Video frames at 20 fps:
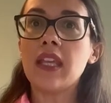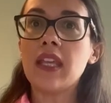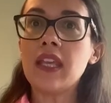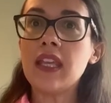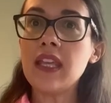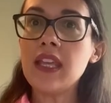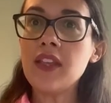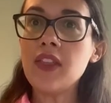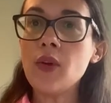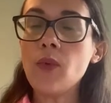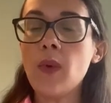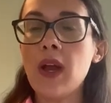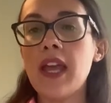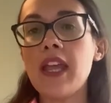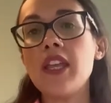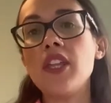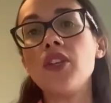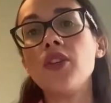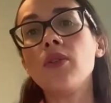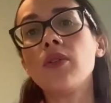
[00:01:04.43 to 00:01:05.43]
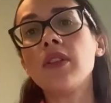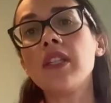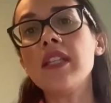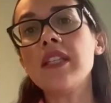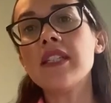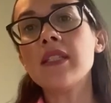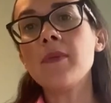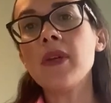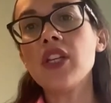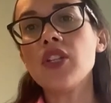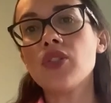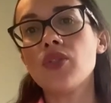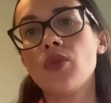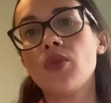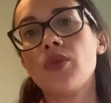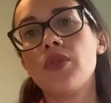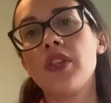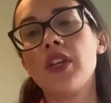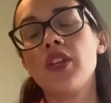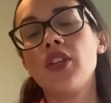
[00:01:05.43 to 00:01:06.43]
Either way, you'll need to make sure
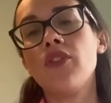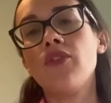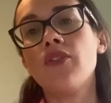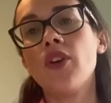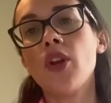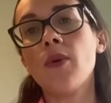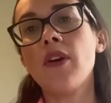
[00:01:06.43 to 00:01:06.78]
that you follow